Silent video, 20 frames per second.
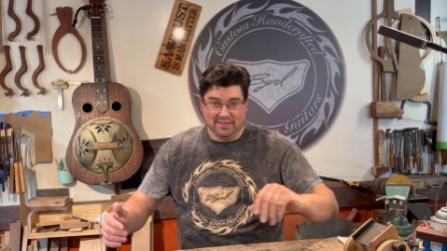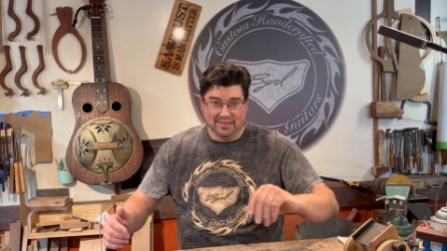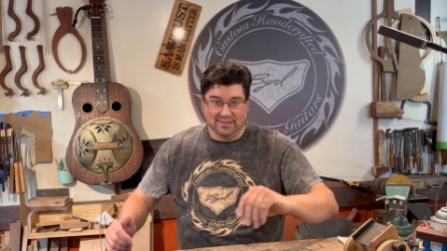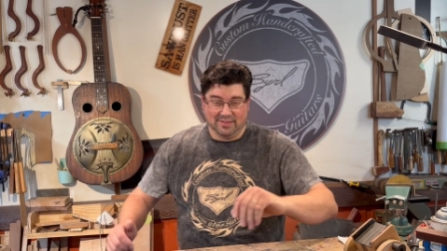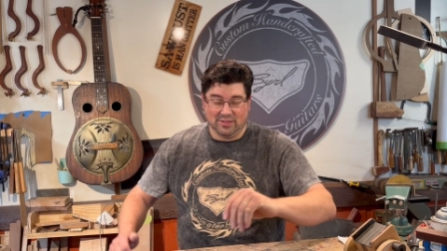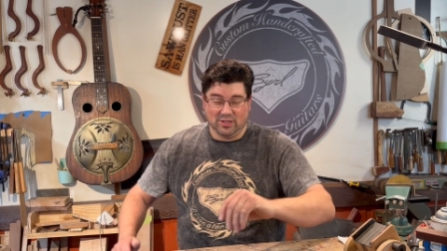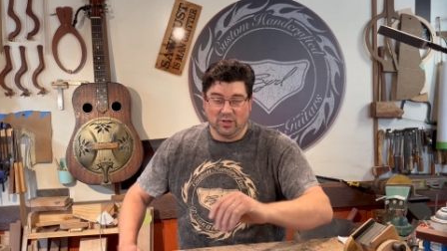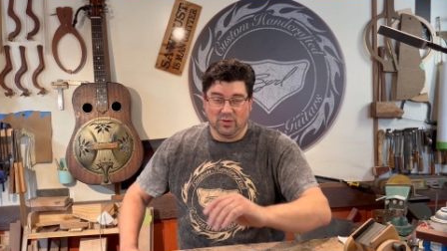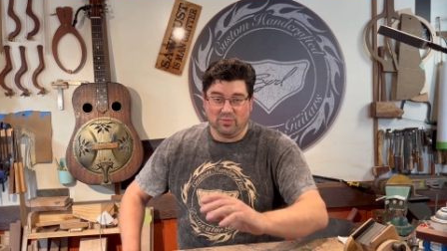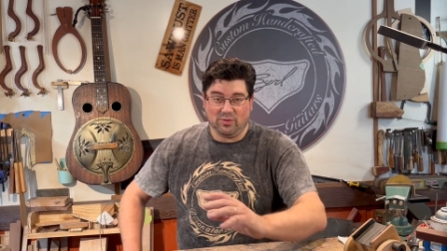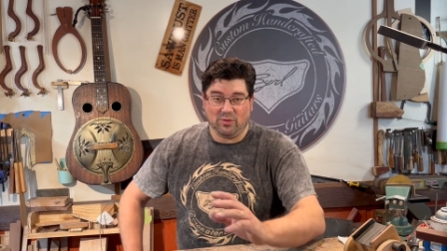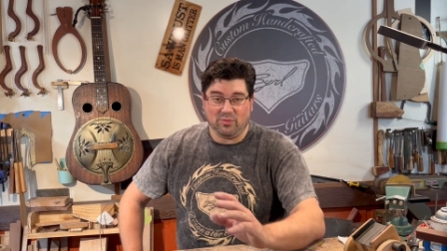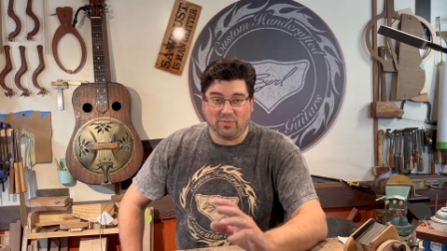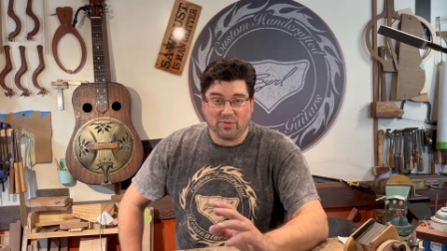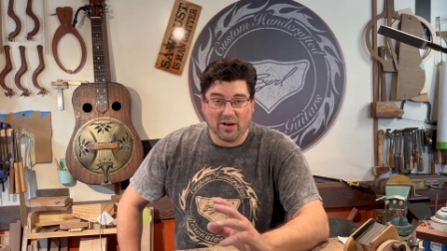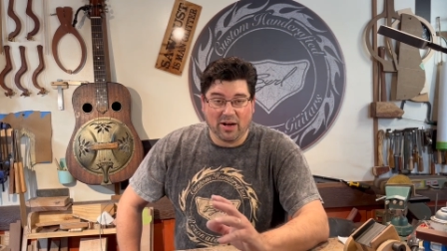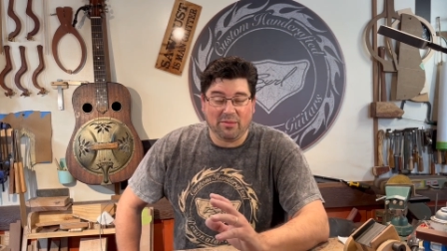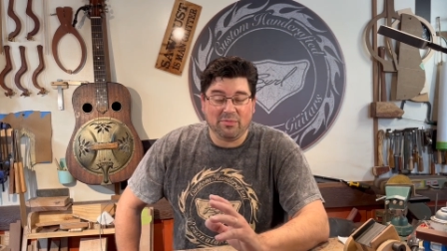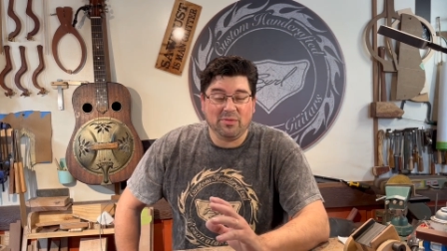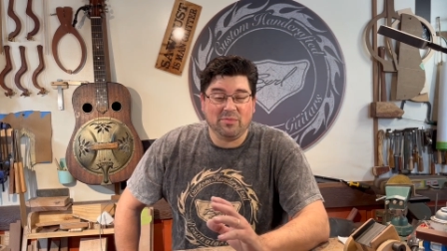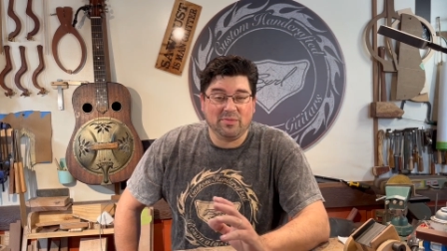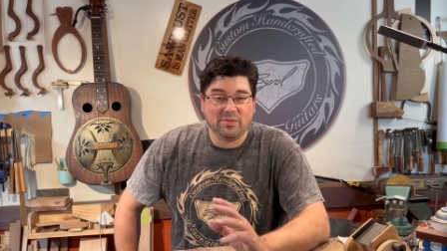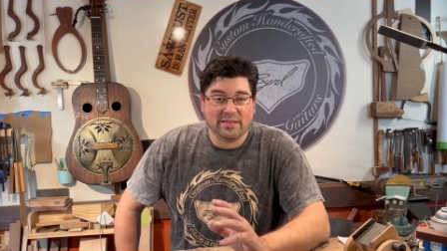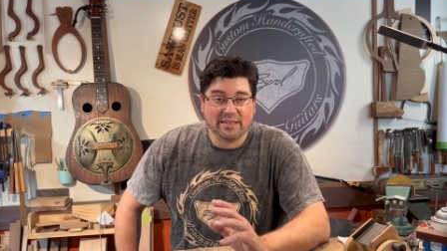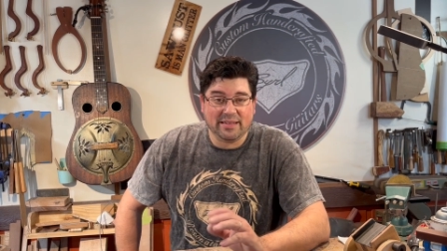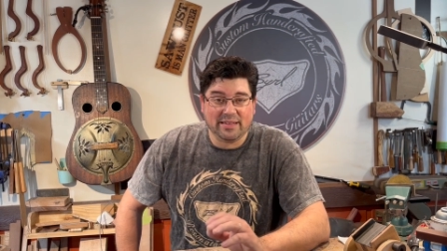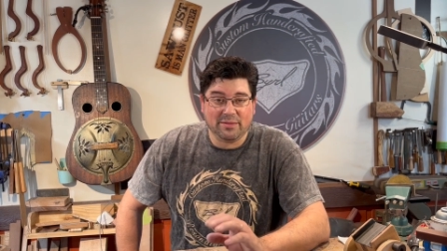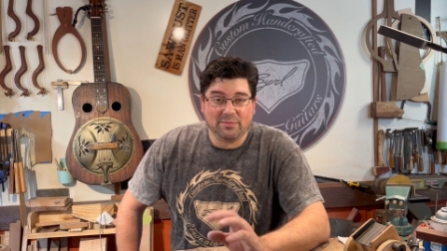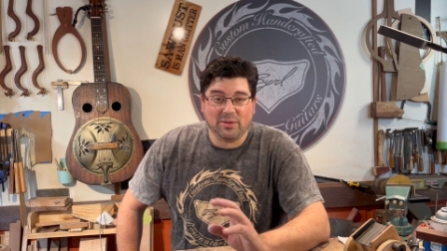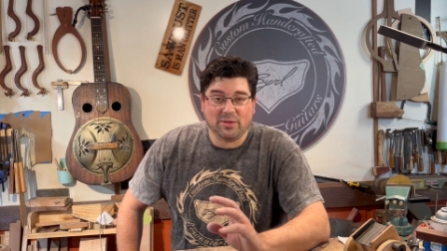dobro, probably
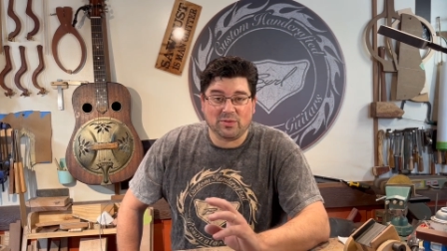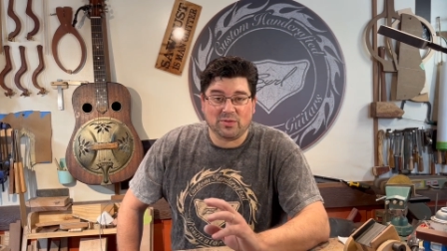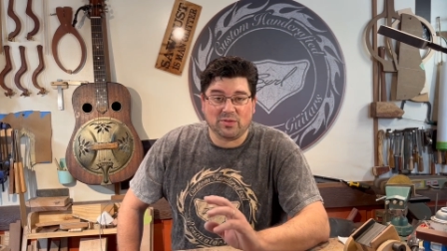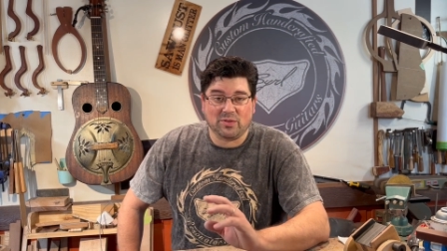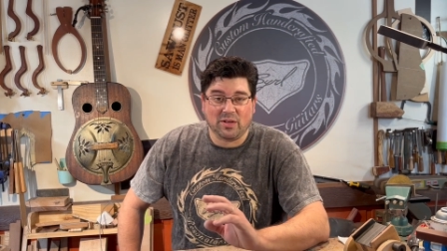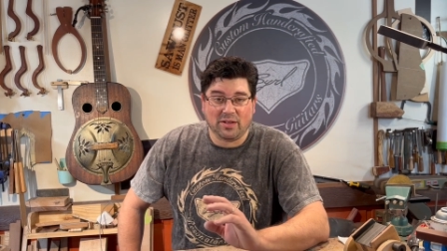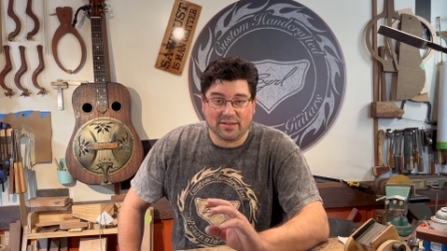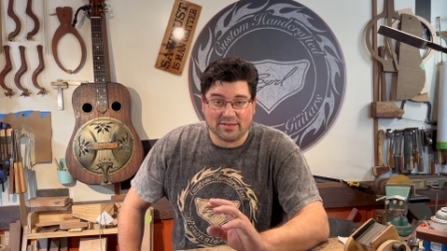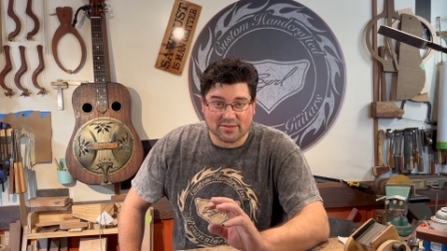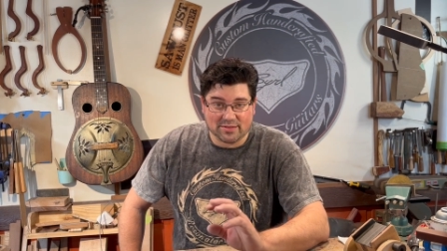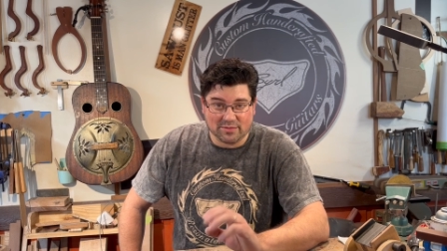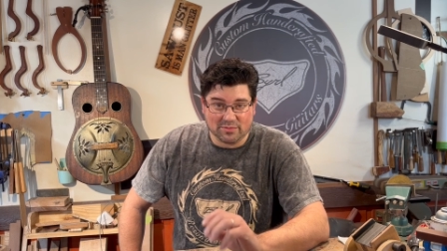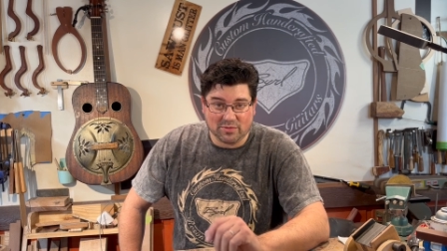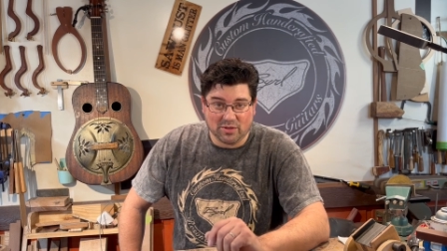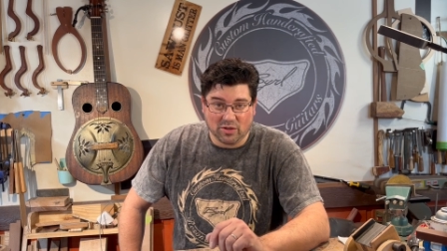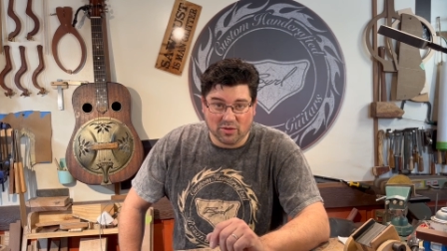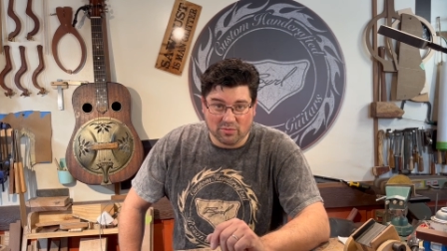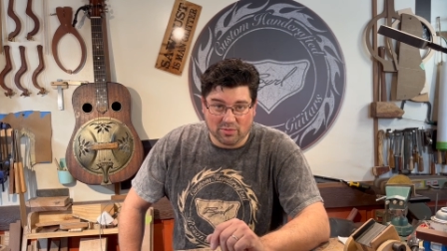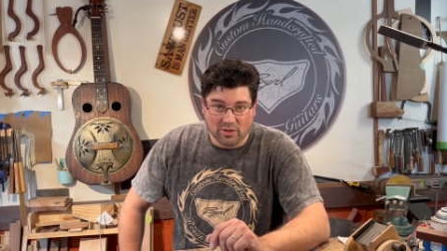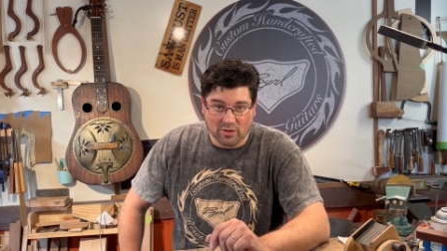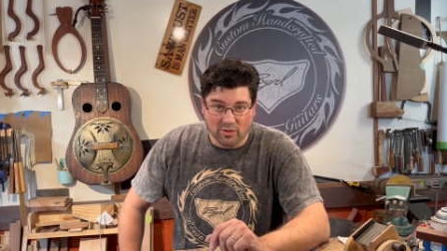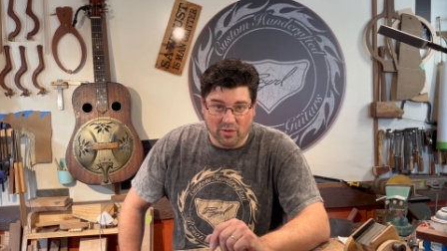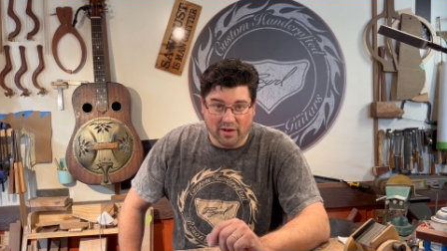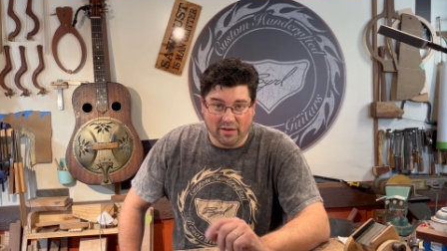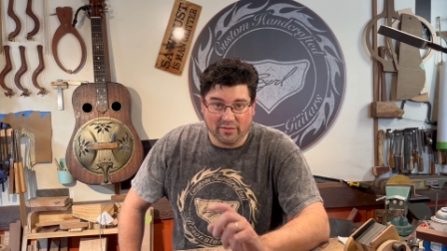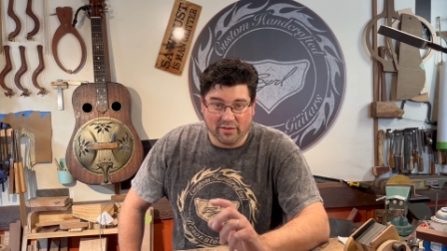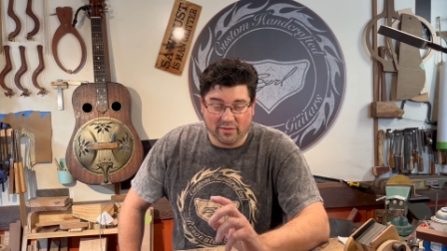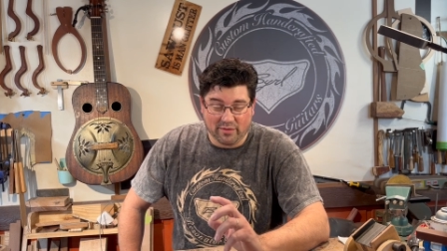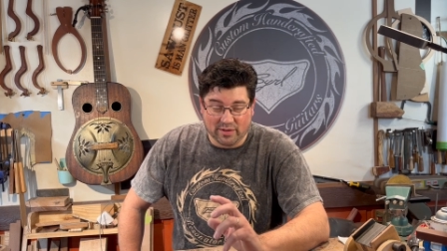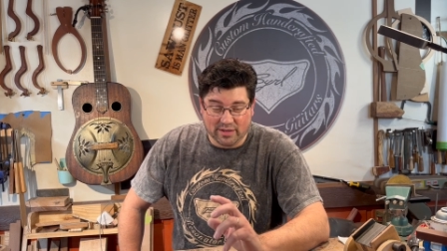the most custom dobro I've
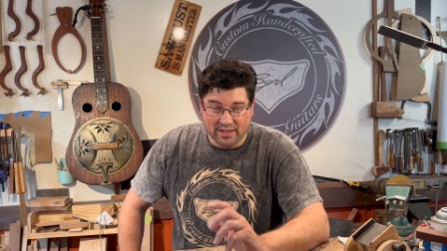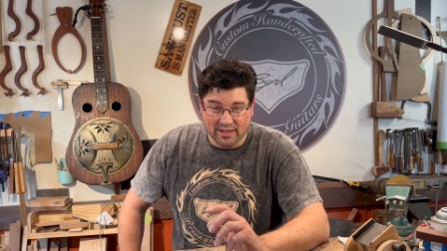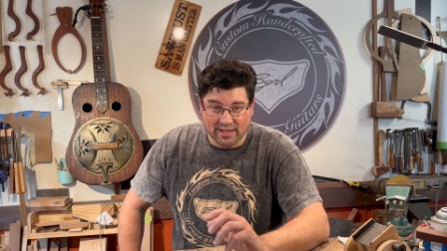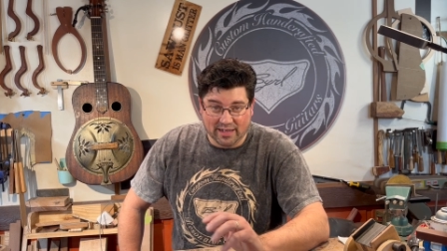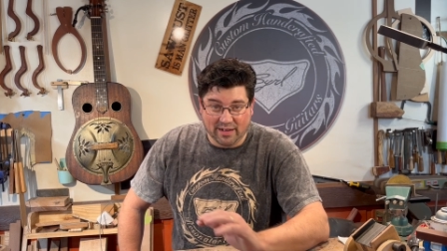ever done.